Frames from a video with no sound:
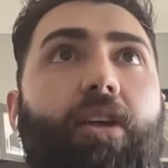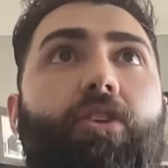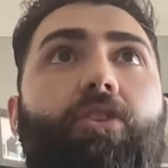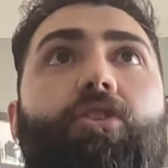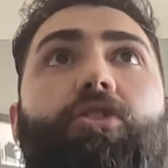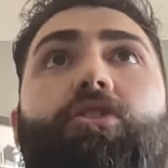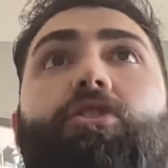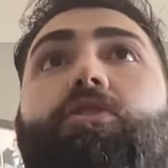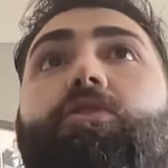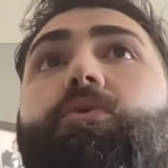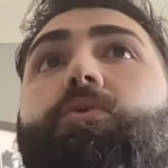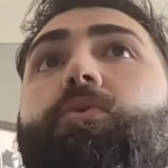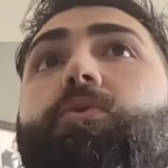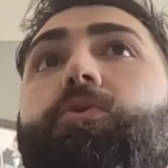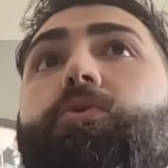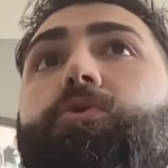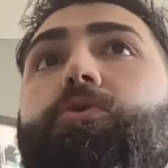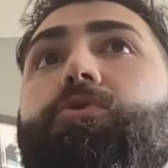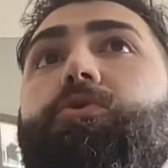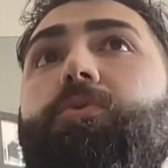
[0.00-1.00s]

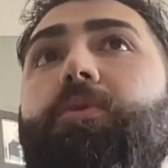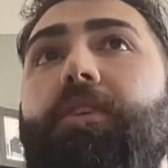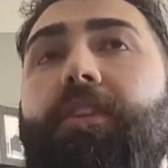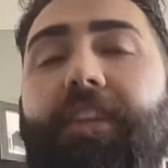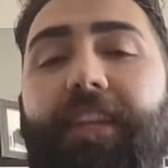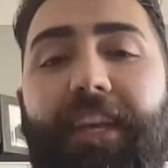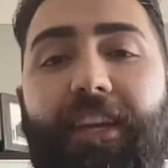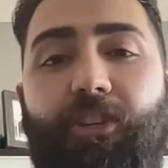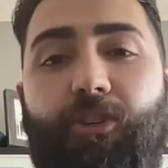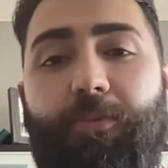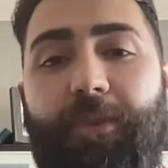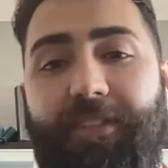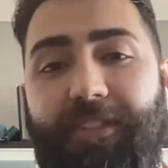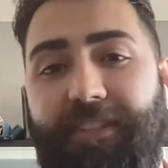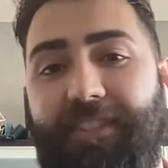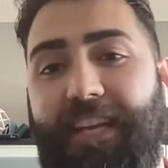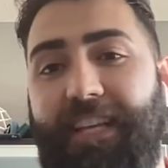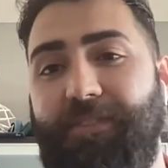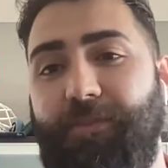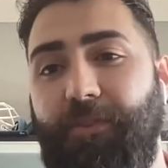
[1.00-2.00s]
Usually to be
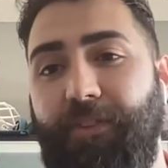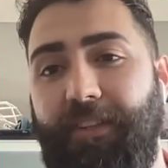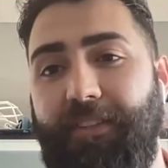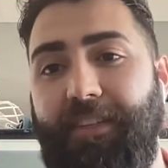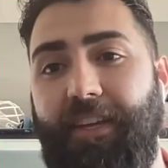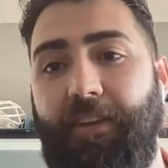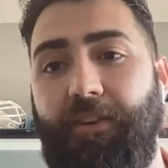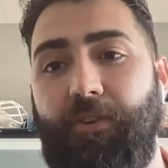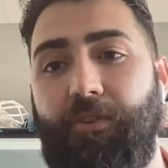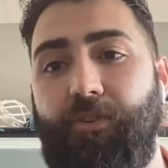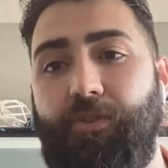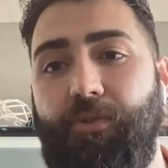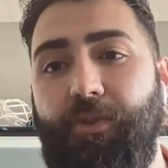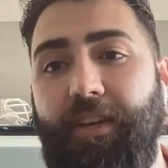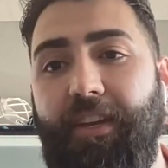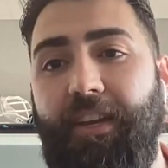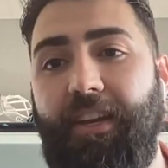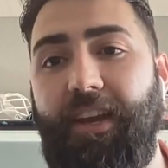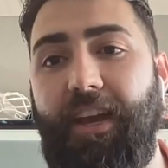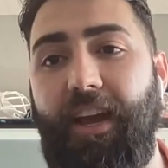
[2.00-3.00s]
successful in this
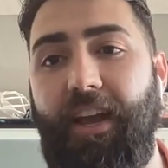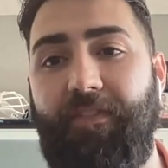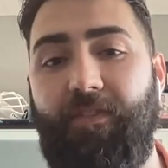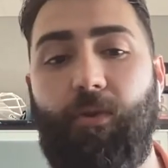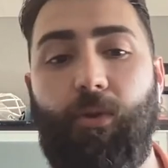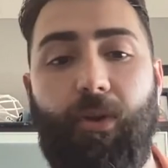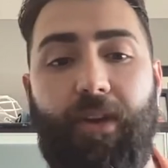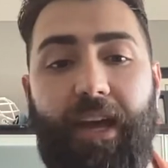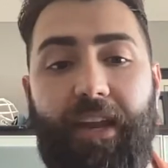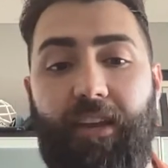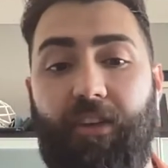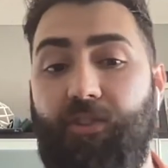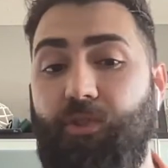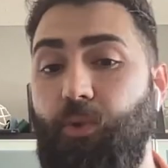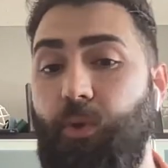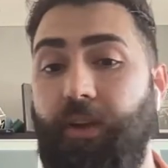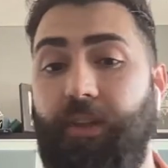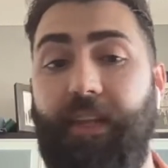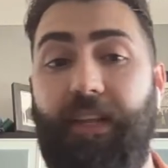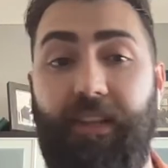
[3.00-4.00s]
industry, if you look at it
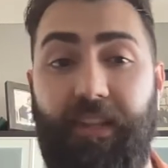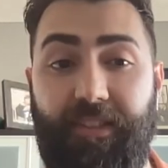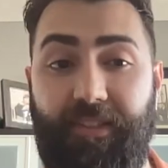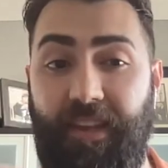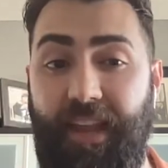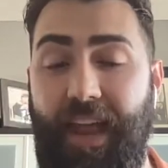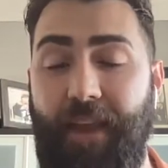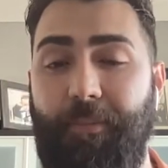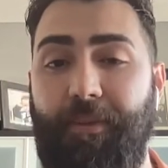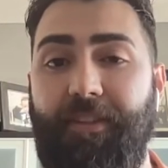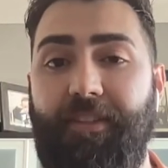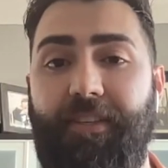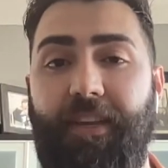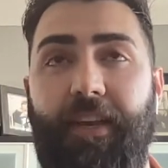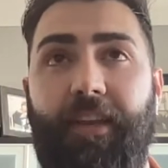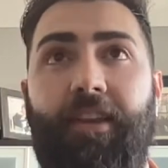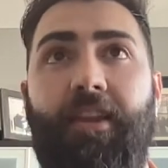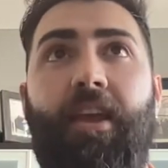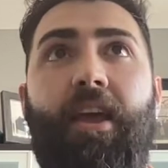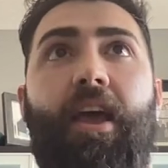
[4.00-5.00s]
historically, at least in
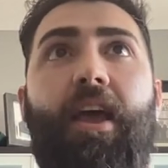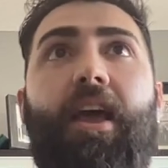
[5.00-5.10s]
Edmonton,